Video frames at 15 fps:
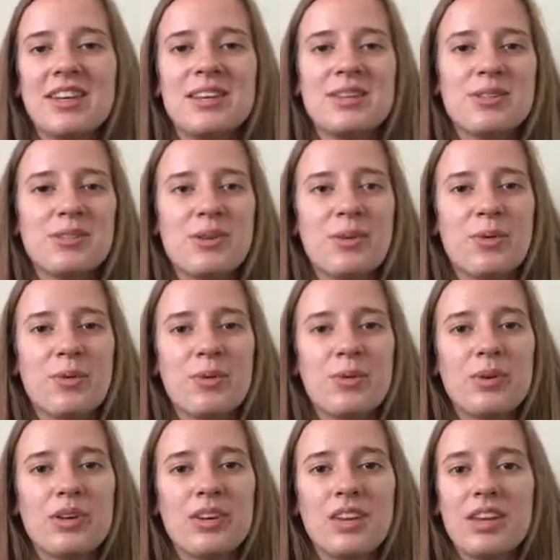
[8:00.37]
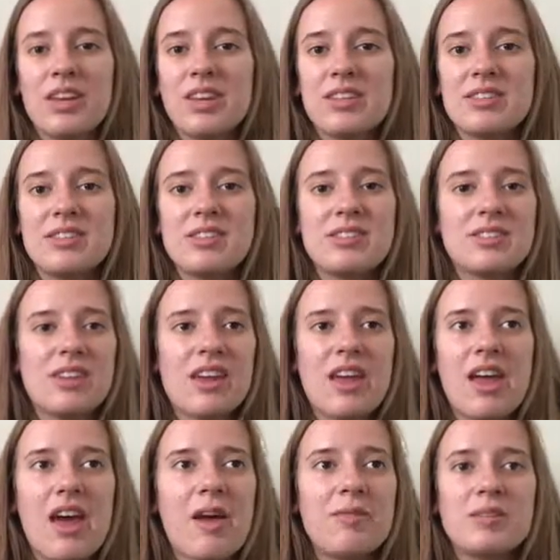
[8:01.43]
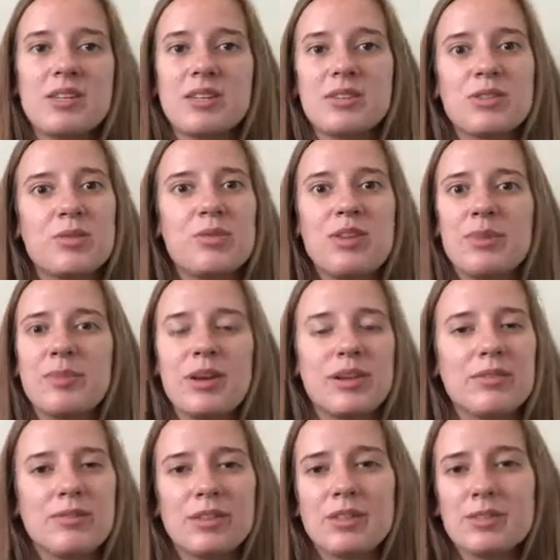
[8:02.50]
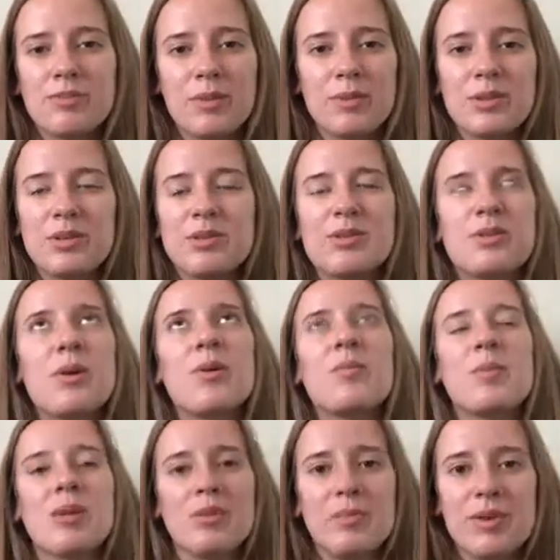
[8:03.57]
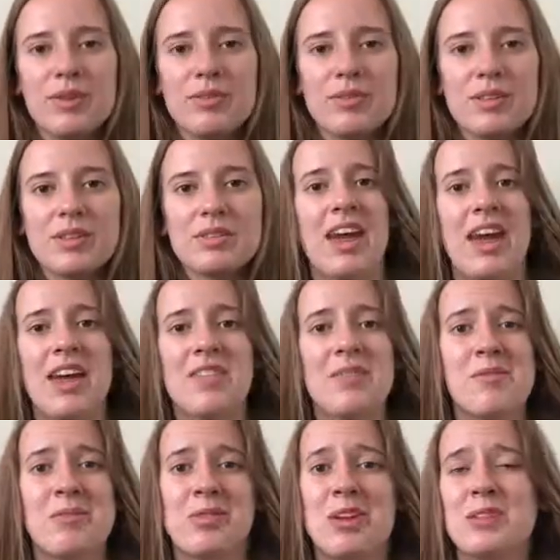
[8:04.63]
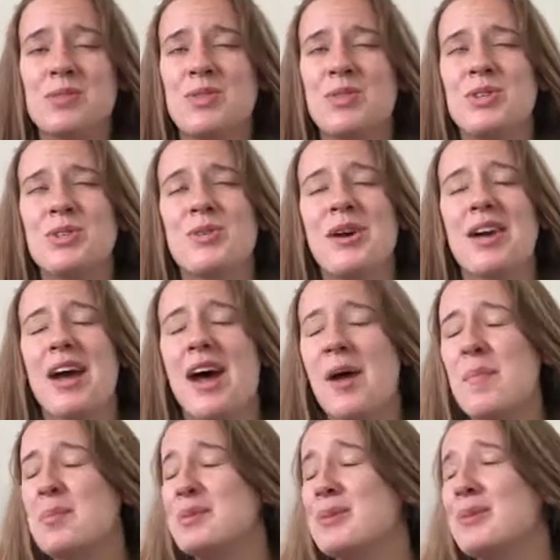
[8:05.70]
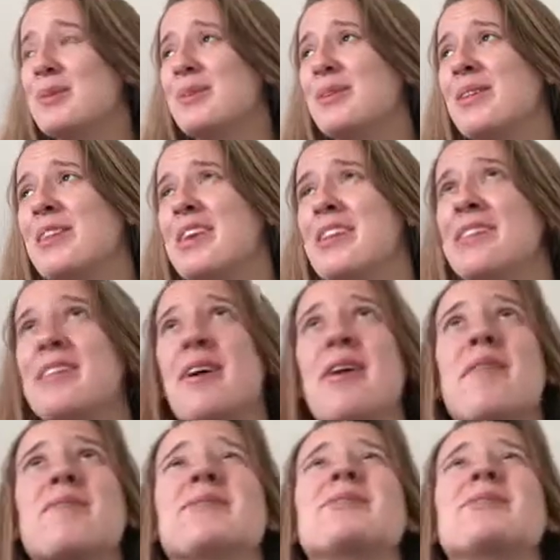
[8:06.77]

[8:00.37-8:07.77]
So I've seen so many benefits from it, so many benefits. And the philosophy too, I absolutely love